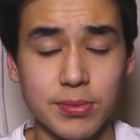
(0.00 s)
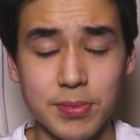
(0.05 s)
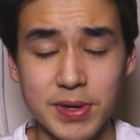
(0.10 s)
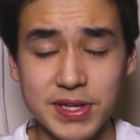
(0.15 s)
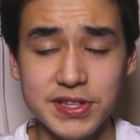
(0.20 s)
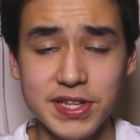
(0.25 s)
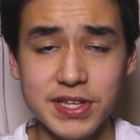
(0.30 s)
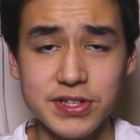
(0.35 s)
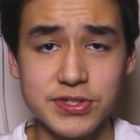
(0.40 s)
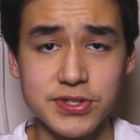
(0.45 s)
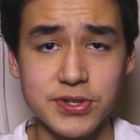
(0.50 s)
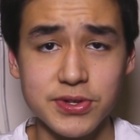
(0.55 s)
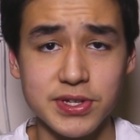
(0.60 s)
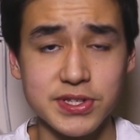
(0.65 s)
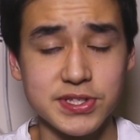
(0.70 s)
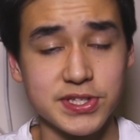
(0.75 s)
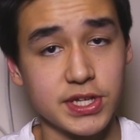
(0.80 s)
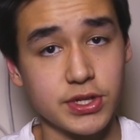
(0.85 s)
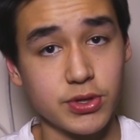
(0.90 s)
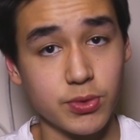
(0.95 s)
So the main things to
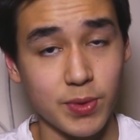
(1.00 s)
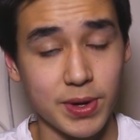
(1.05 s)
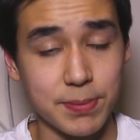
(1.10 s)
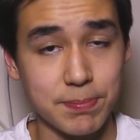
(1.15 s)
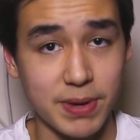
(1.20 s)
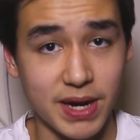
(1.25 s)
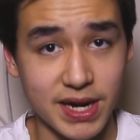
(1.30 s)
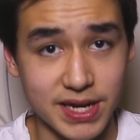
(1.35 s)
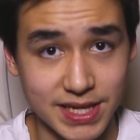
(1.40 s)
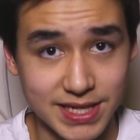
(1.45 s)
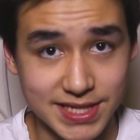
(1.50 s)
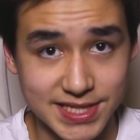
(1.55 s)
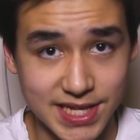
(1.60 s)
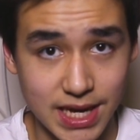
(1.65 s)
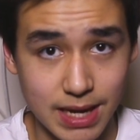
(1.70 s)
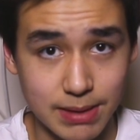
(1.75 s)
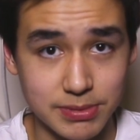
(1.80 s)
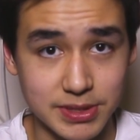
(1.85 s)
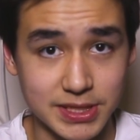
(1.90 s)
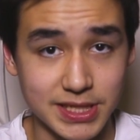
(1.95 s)
consider when buying a
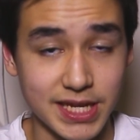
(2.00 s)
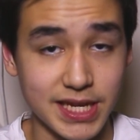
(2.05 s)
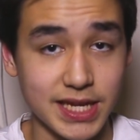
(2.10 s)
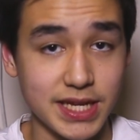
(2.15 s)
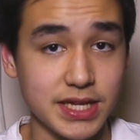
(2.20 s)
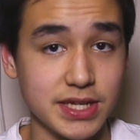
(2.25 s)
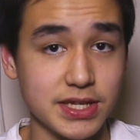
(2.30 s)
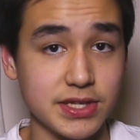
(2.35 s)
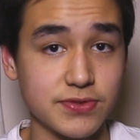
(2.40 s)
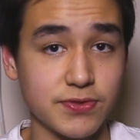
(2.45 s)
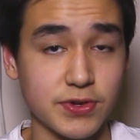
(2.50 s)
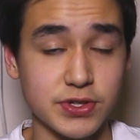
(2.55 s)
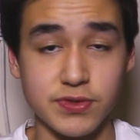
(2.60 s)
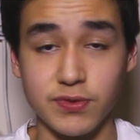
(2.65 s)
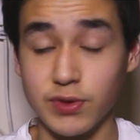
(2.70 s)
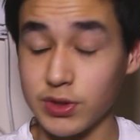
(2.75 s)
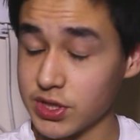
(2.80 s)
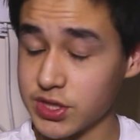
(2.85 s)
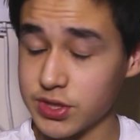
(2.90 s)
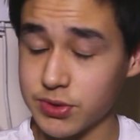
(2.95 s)
tablet is,
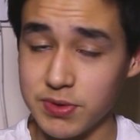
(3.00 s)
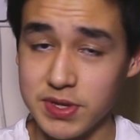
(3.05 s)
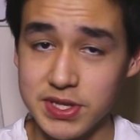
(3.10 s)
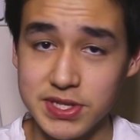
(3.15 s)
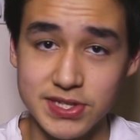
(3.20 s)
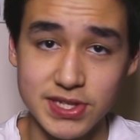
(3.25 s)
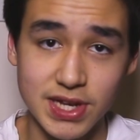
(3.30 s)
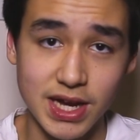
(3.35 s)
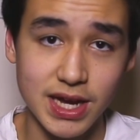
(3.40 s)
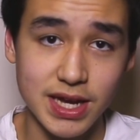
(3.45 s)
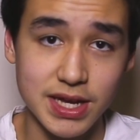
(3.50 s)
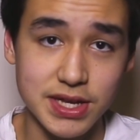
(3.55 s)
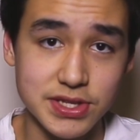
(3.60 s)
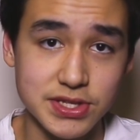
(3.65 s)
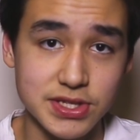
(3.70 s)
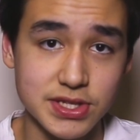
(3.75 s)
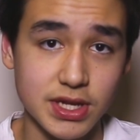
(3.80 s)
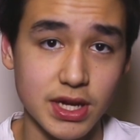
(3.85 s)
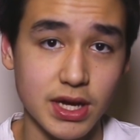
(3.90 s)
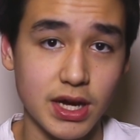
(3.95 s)
first of all, the screen
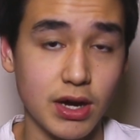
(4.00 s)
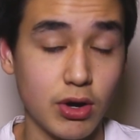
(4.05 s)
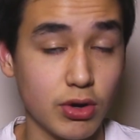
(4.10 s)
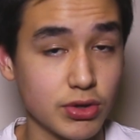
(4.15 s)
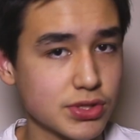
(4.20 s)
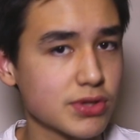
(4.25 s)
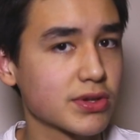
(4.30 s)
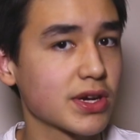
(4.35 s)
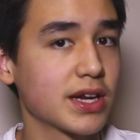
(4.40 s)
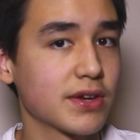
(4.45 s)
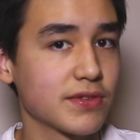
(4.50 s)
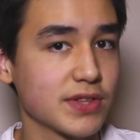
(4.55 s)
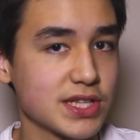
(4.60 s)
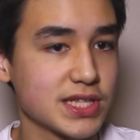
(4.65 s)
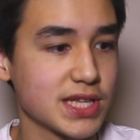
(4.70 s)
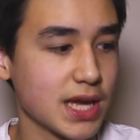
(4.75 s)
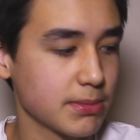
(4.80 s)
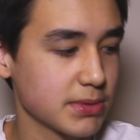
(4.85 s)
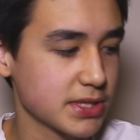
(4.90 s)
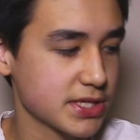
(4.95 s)
size, also kind of the
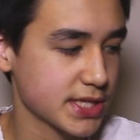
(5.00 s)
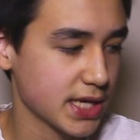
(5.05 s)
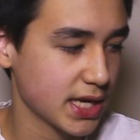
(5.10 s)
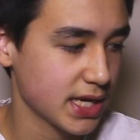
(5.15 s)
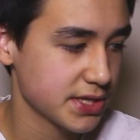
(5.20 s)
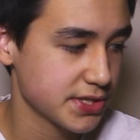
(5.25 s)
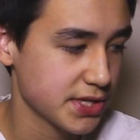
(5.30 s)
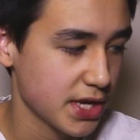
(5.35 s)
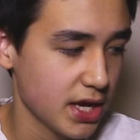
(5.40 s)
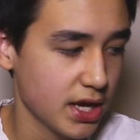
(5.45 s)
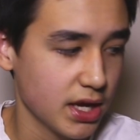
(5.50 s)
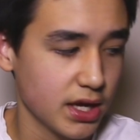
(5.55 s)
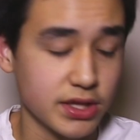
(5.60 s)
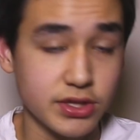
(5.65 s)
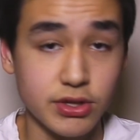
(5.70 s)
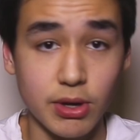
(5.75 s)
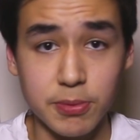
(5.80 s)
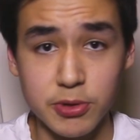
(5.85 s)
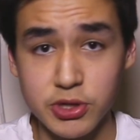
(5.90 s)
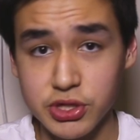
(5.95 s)
tablet size,
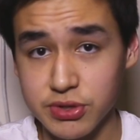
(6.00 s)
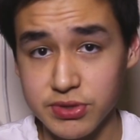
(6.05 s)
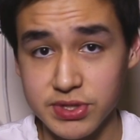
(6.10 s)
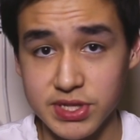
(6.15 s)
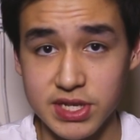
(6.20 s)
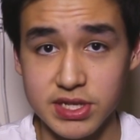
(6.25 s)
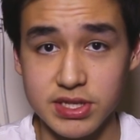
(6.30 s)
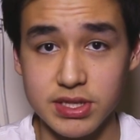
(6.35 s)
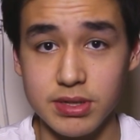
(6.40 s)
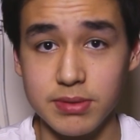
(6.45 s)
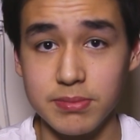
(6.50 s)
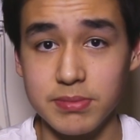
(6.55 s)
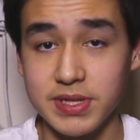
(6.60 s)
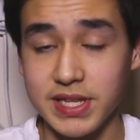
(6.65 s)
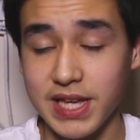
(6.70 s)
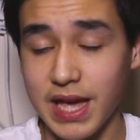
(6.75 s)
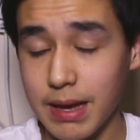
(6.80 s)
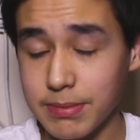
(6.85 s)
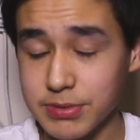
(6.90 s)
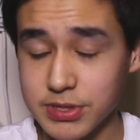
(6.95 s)
the operational system,
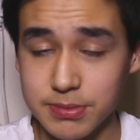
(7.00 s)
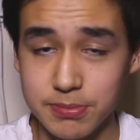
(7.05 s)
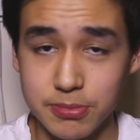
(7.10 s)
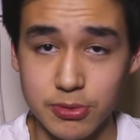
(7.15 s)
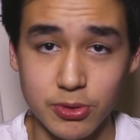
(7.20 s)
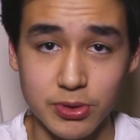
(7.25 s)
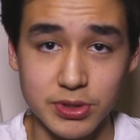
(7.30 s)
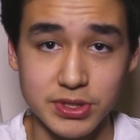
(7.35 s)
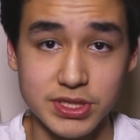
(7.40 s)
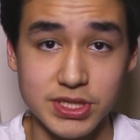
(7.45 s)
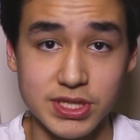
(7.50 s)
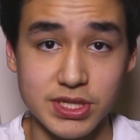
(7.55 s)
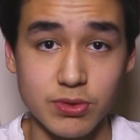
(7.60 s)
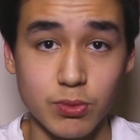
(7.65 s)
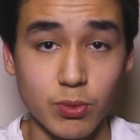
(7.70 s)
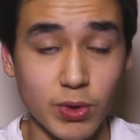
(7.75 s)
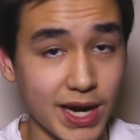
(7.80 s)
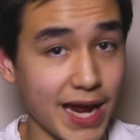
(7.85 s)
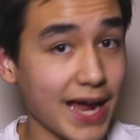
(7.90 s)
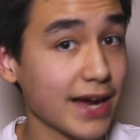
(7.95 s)
the app support,
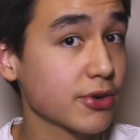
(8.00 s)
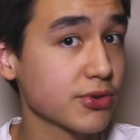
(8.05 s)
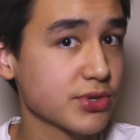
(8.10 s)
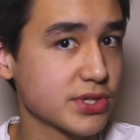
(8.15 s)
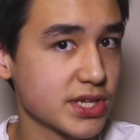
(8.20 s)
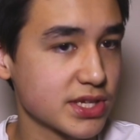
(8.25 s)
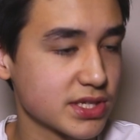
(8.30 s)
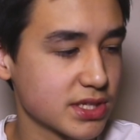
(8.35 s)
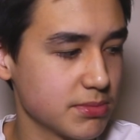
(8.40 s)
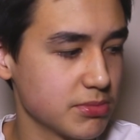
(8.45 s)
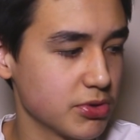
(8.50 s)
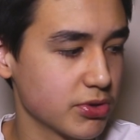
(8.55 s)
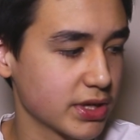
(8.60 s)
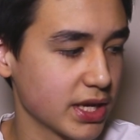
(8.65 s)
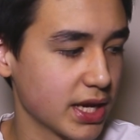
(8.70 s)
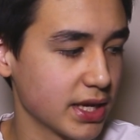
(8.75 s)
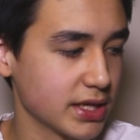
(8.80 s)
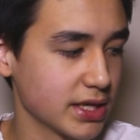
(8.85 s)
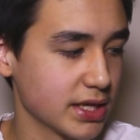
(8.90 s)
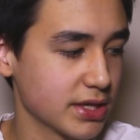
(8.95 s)
what ecosystem you're
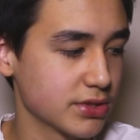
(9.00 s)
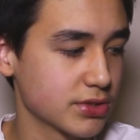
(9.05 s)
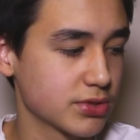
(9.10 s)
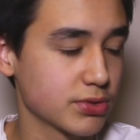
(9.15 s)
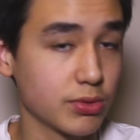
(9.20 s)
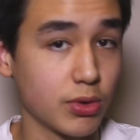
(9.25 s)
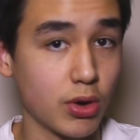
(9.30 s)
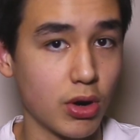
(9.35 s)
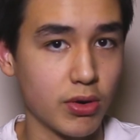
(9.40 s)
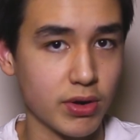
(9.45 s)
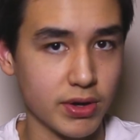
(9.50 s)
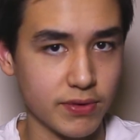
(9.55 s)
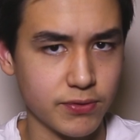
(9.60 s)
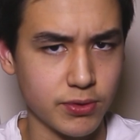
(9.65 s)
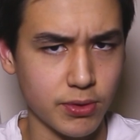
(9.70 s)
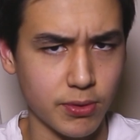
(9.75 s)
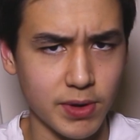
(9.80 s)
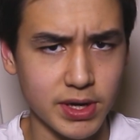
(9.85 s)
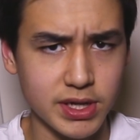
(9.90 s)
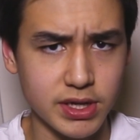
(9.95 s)
getting into, or
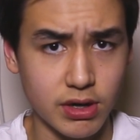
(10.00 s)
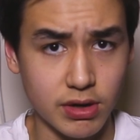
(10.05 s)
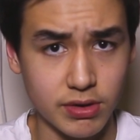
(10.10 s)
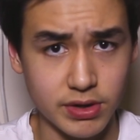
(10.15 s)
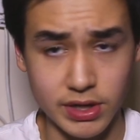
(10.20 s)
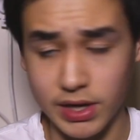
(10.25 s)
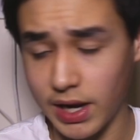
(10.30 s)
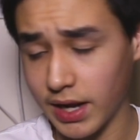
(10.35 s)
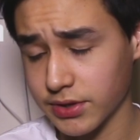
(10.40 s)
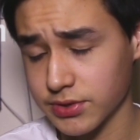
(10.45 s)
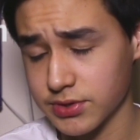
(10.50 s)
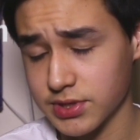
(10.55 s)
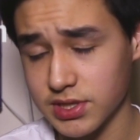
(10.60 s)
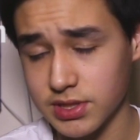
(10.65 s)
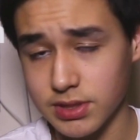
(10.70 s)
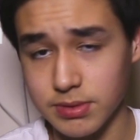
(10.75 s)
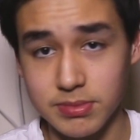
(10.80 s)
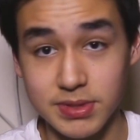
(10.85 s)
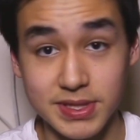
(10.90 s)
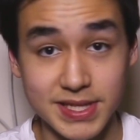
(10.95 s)
if you already are in an
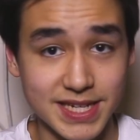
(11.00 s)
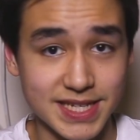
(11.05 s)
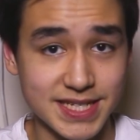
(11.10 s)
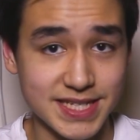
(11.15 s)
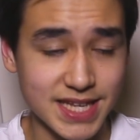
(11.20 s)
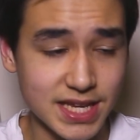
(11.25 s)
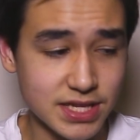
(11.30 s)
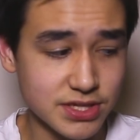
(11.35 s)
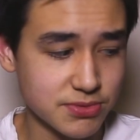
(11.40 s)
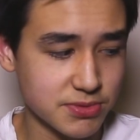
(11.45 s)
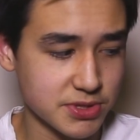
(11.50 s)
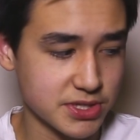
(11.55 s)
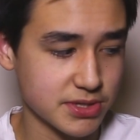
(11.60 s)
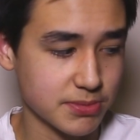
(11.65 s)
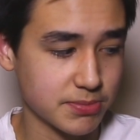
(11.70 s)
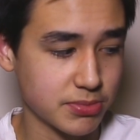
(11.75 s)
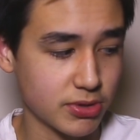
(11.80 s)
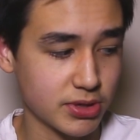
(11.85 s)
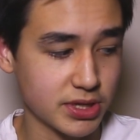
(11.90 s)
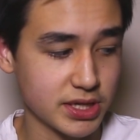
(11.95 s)
ecosystem, the accessories
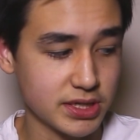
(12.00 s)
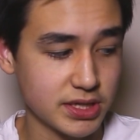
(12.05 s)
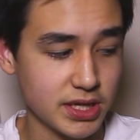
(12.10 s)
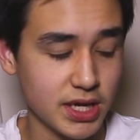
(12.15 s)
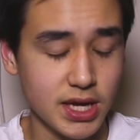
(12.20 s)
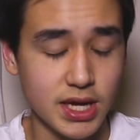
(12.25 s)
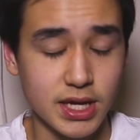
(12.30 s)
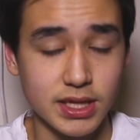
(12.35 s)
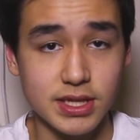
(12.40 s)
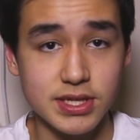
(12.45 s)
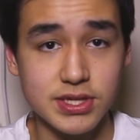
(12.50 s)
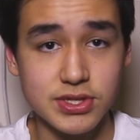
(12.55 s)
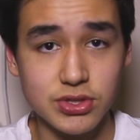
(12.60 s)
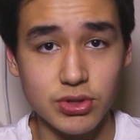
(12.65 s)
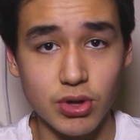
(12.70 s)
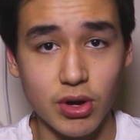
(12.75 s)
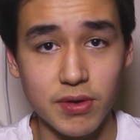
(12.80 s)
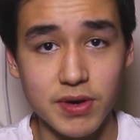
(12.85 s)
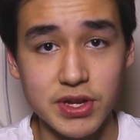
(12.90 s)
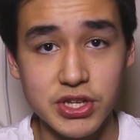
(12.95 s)
supported, the
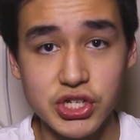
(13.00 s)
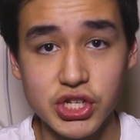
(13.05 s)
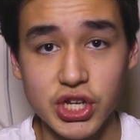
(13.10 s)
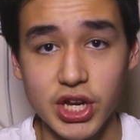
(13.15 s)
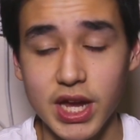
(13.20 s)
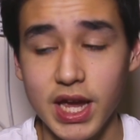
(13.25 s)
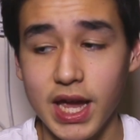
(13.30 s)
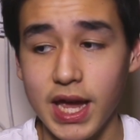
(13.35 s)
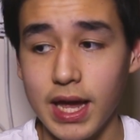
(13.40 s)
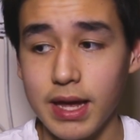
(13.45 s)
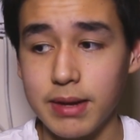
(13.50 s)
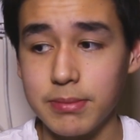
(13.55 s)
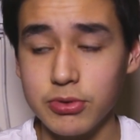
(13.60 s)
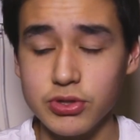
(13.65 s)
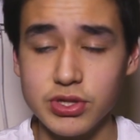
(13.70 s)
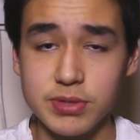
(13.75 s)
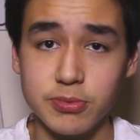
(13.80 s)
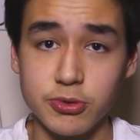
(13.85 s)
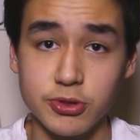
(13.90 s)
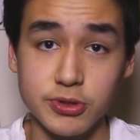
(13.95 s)
storage, and
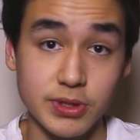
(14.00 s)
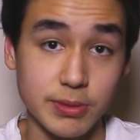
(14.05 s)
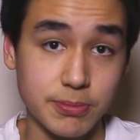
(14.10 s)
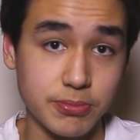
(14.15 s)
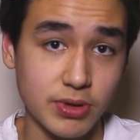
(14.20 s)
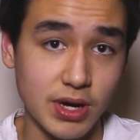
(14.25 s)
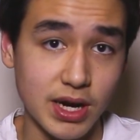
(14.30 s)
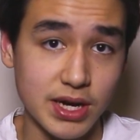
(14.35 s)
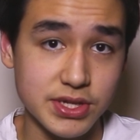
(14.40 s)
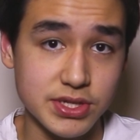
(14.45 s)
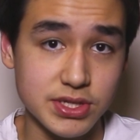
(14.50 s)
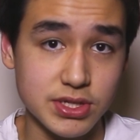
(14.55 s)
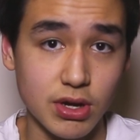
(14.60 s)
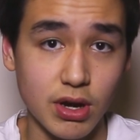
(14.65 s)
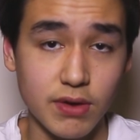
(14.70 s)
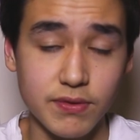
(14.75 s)
most important, the price.